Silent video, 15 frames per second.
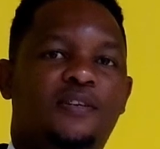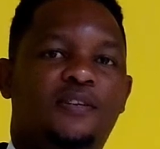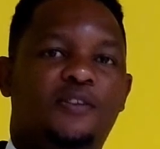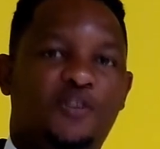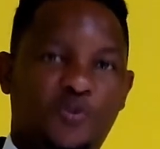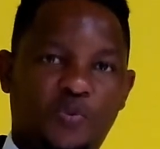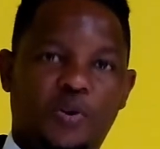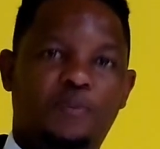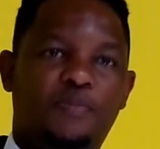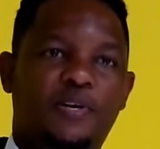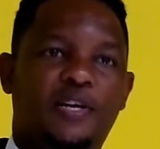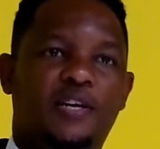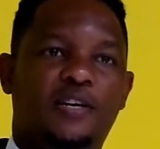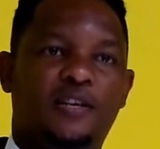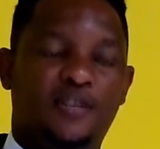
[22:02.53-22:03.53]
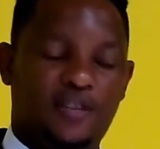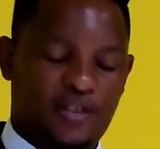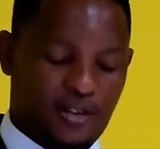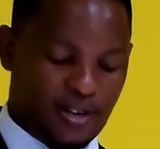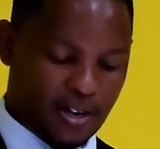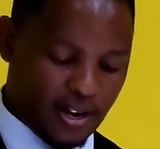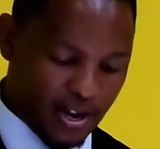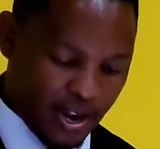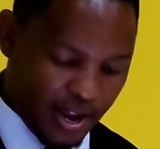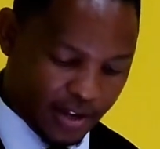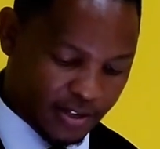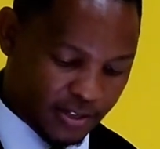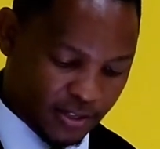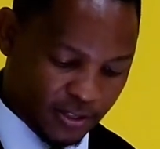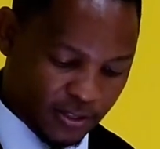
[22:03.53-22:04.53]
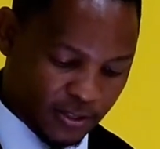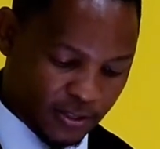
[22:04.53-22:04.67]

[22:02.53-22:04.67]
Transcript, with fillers: you will be elected.